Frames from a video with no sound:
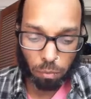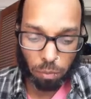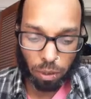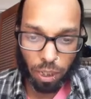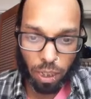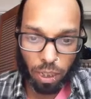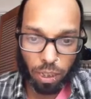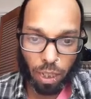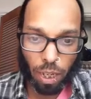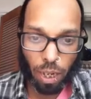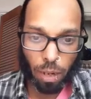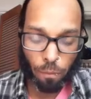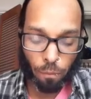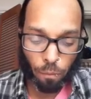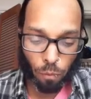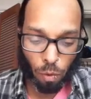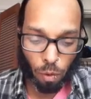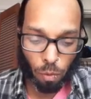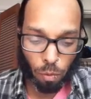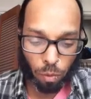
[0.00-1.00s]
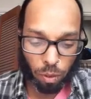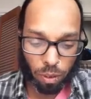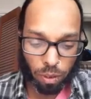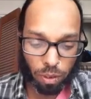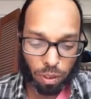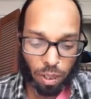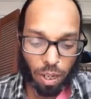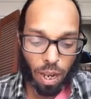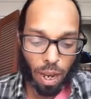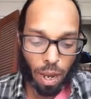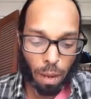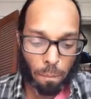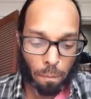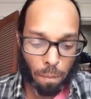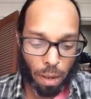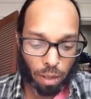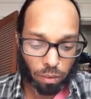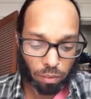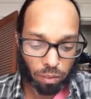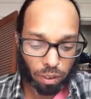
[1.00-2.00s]
he came forward and
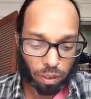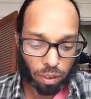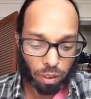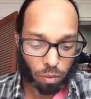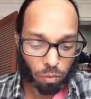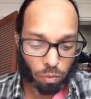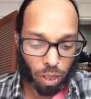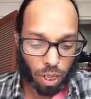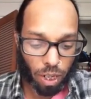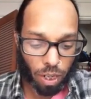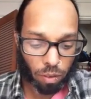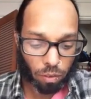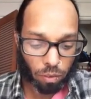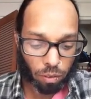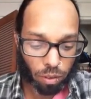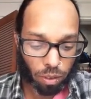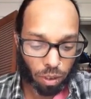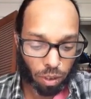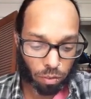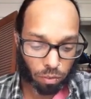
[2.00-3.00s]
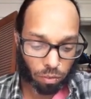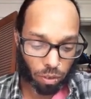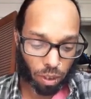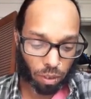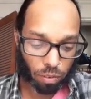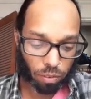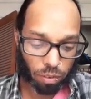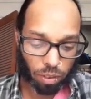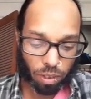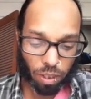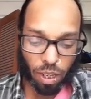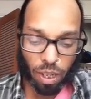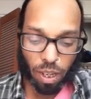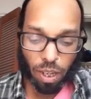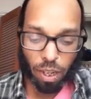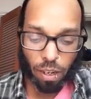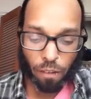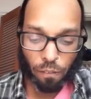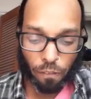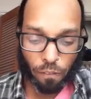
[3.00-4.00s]
mounted the round gun-rest.
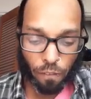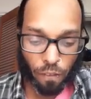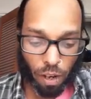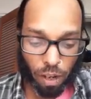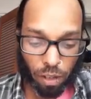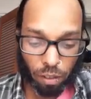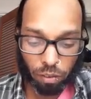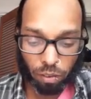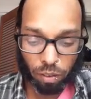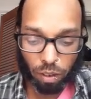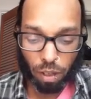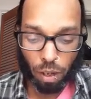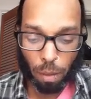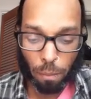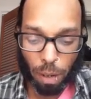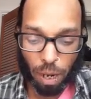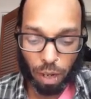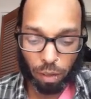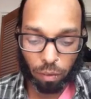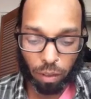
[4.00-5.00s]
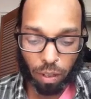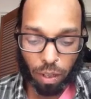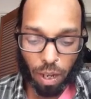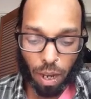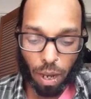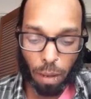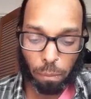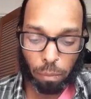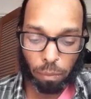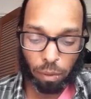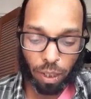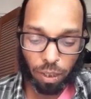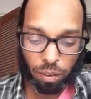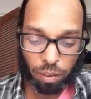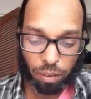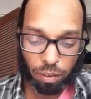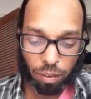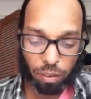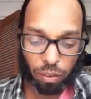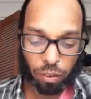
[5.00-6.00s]
He faced about and
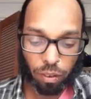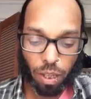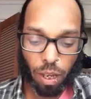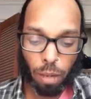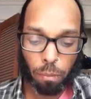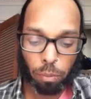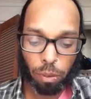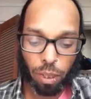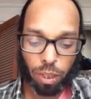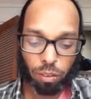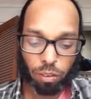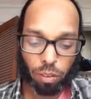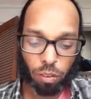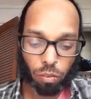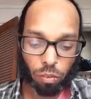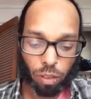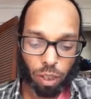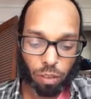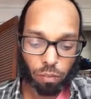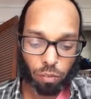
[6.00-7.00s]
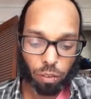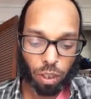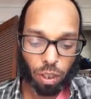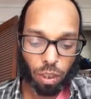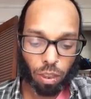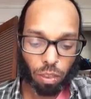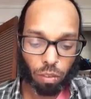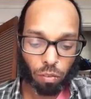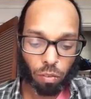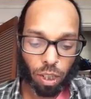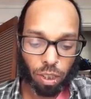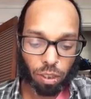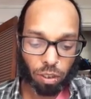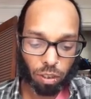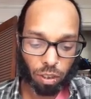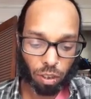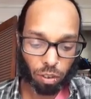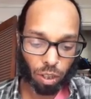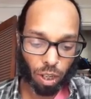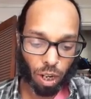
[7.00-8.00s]
blessed gravely thrice
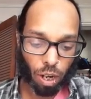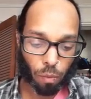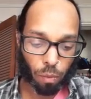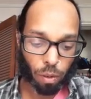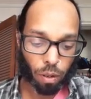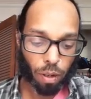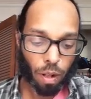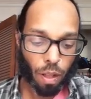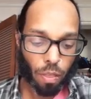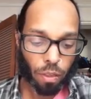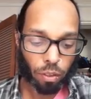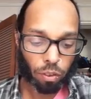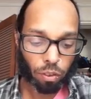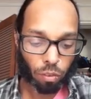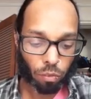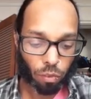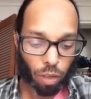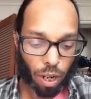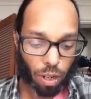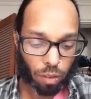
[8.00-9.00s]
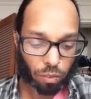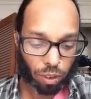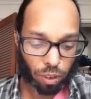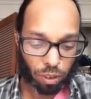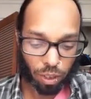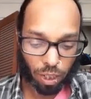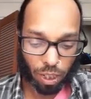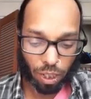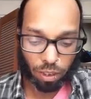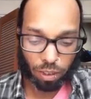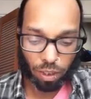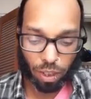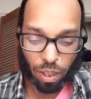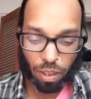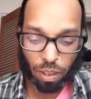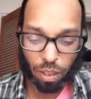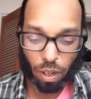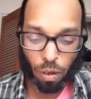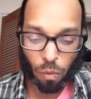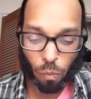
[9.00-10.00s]
the tower, the surrounding land, and
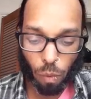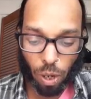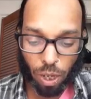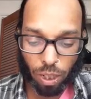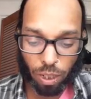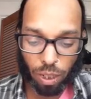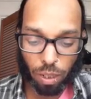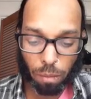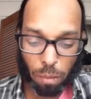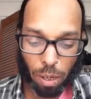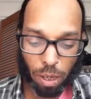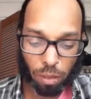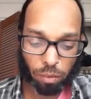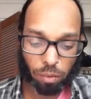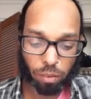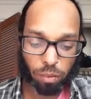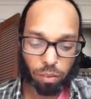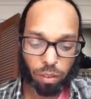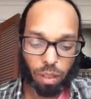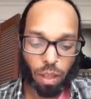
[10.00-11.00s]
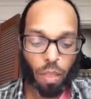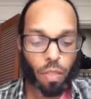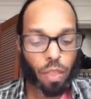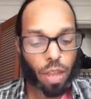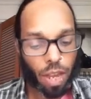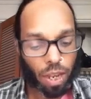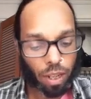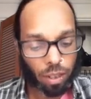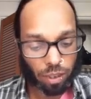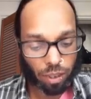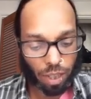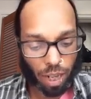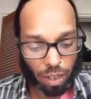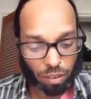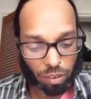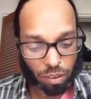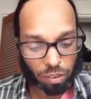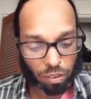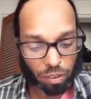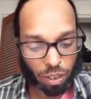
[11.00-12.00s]
the awaking mountains. Then,
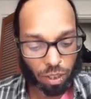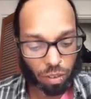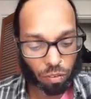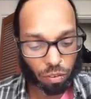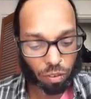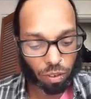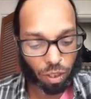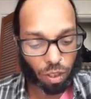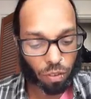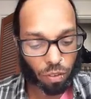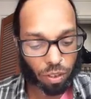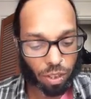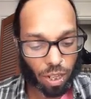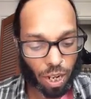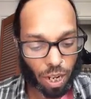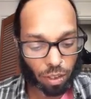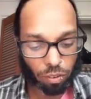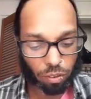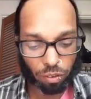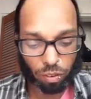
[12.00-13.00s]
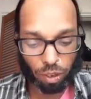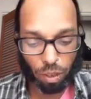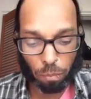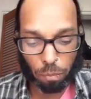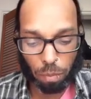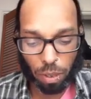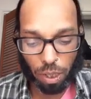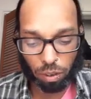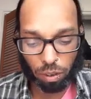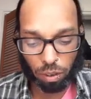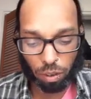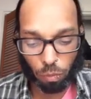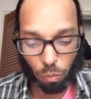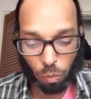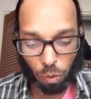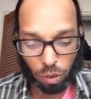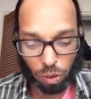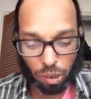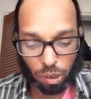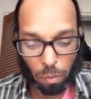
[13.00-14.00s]
catching sight of Stephen Daedalus, he bent
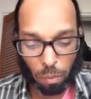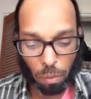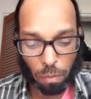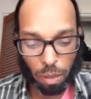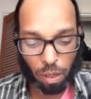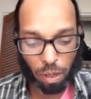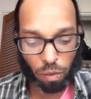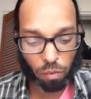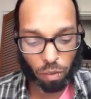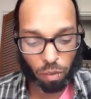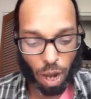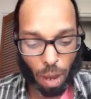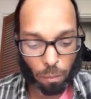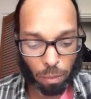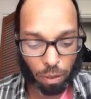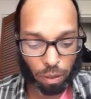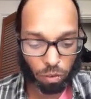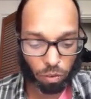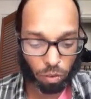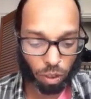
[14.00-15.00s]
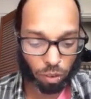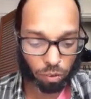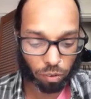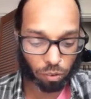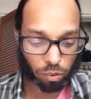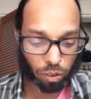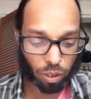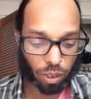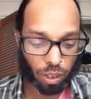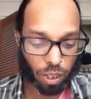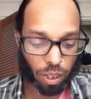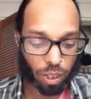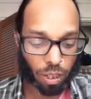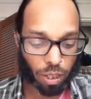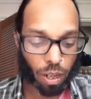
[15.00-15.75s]
towards him and made rapid crosses in the air,